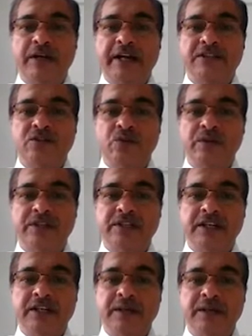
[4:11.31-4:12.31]
as to his
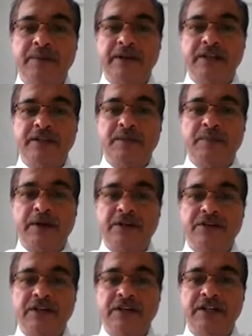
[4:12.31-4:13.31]
independence and
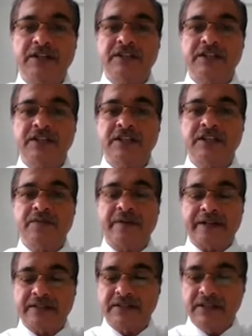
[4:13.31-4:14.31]
partiality, such other
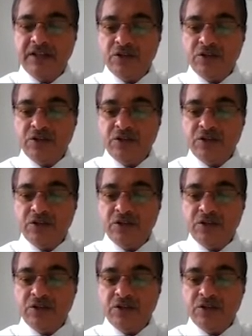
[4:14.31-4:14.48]
facts.